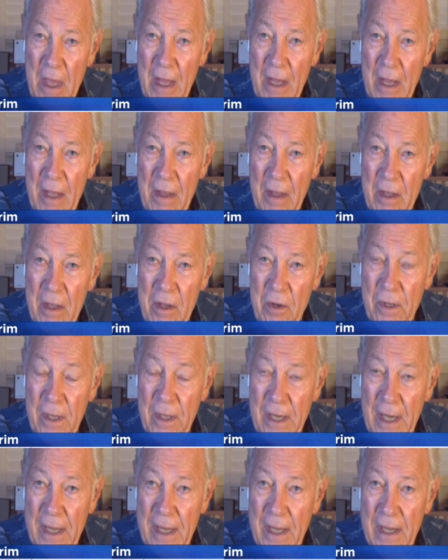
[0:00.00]
year
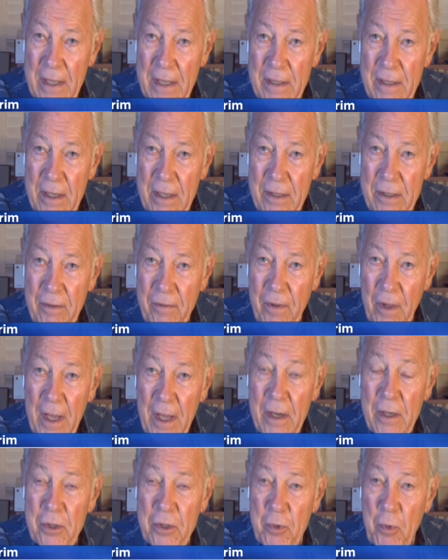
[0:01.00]
that I got there, the
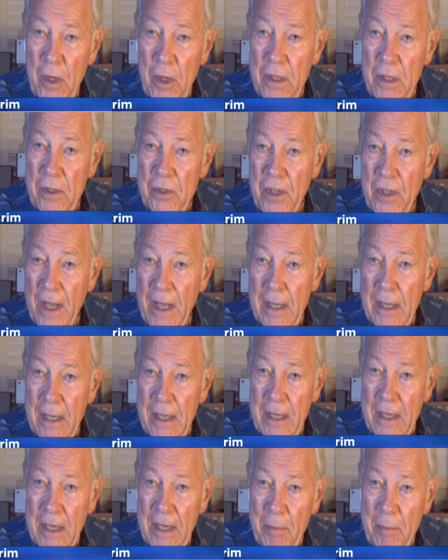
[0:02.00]
Flyers won the Stanley
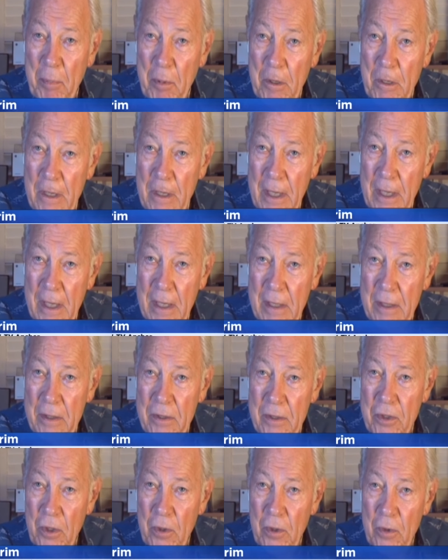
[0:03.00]
Cup, and
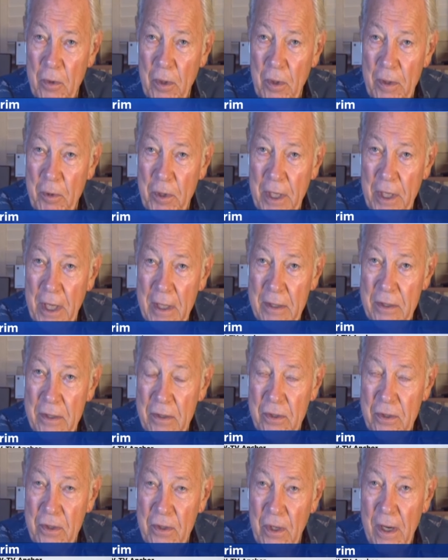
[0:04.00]
so we got
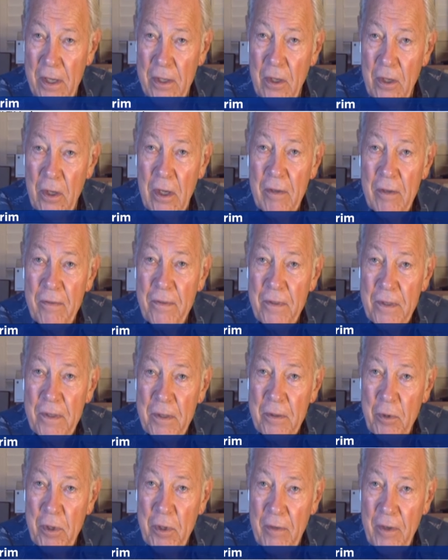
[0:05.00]
started off
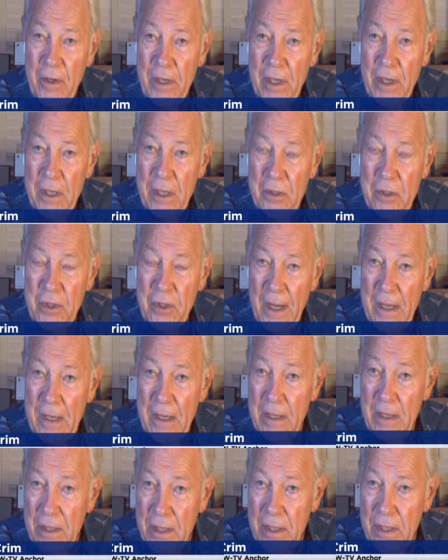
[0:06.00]
with a very
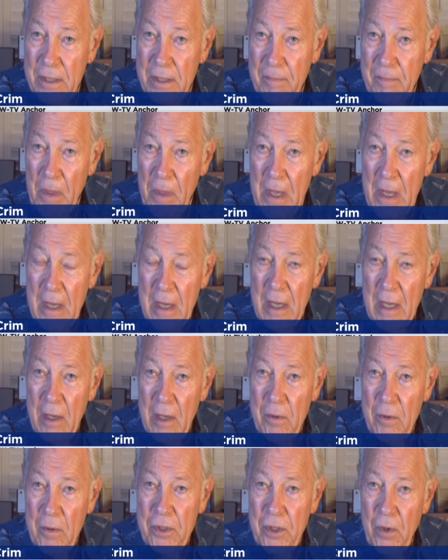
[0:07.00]
exciting year. It
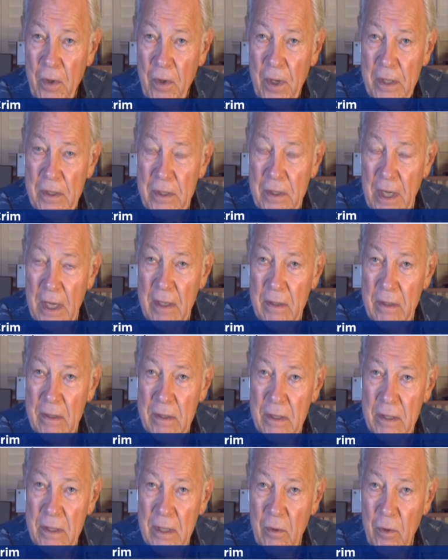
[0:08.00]
was a great
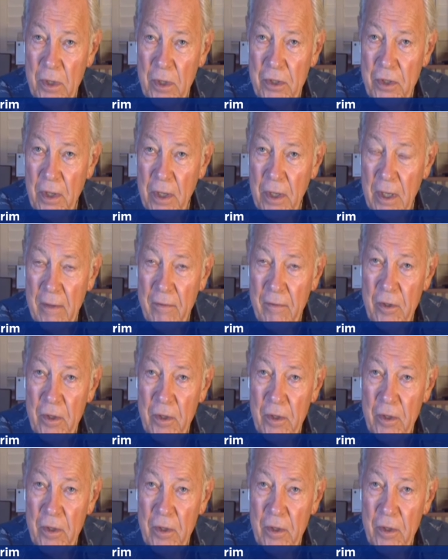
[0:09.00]
town in which to cover the